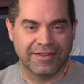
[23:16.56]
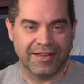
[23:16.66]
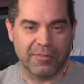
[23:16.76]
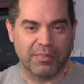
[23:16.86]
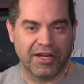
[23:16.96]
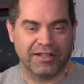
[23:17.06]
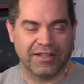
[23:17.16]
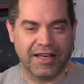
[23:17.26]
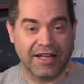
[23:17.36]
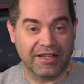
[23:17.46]
but
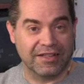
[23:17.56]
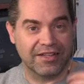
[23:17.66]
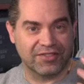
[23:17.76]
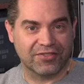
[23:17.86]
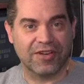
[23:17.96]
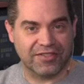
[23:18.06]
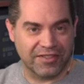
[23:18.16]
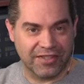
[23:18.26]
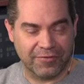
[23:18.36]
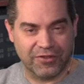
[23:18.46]
and it is selecting a
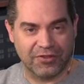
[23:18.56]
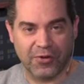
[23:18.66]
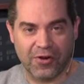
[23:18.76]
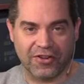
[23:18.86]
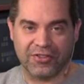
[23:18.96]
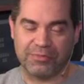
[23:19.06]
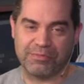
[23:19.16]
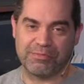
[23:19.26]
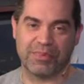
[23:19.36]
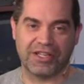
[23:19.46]
different source,
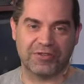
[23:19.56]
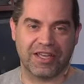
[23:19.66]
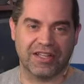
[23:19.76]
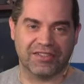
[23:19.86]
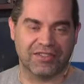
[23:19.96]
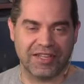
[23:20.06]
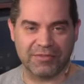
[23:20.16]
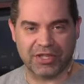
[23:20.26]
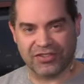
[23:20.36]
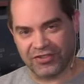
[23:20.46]
but you can't see it
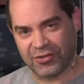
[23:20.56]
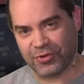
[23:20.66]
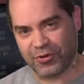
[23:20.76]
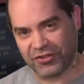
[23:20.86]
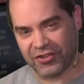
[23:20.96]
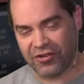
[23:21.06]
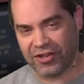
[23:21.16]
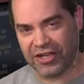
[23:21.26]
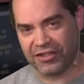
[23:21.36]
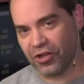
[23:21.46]
because the SuperSource is
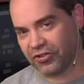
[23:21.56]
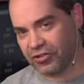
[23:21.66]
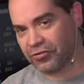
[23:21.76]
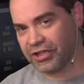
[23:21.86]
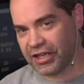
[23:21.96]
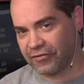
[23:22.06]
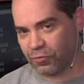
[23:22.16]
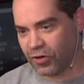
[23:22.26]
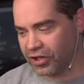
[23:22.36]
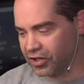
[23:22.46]
already in use, and you only have
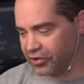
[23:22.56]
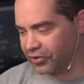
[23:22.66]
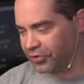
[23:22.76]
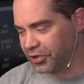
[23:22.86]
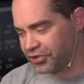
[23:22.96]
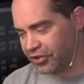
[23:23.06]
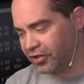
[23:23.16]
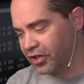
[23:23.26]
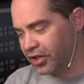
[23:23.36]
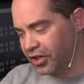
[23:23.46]
one on your switcher.
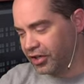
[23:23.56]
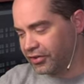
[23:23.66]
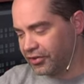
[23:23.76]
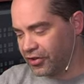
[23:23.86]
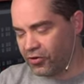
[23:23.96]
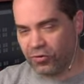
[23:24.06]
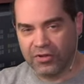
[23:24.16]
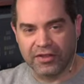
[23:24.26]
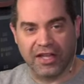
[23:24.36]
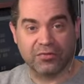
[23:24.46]
So
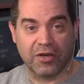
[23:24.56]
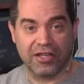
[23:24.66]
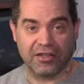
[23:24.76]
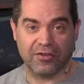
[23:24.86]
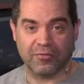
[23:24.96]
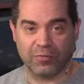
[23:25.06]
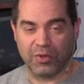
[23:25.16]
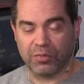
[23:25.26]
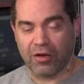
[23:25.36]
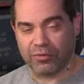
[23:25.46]
that's why you, you
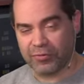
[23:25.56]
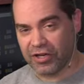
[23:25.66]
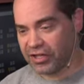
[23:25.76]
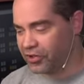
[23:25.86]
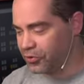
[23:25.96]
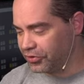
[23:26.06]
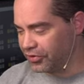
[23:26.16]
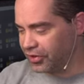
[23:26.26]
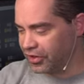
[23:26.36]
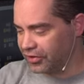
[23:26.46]
probably want to use
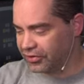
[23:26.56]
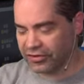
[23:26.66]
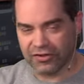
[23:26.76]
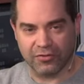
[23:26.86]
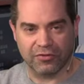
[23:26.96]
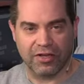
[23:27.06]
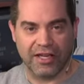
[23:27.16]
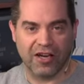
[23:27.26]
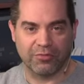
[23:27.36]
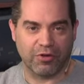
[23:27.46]
these
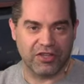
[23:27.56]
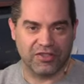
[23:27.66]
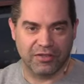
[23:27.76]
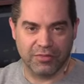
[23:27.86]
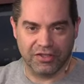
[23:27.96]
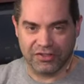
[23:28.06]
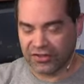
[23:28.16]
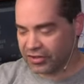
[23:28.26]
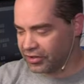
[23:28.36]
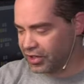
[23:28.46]
layout preset buttons
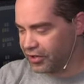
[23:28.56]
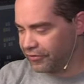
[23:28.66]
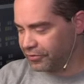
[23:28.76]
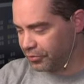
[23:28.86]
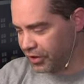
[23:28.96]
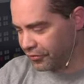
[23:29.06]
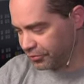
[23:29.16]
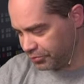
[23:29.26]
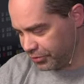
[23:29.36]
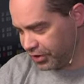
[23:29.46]
that, that I've that I've
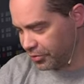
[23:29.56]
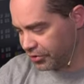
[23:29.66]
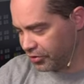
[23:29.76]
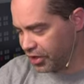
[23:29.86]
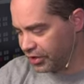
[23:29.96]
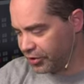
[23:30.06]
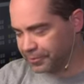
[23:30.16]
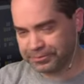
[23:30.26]
been demonstrating here,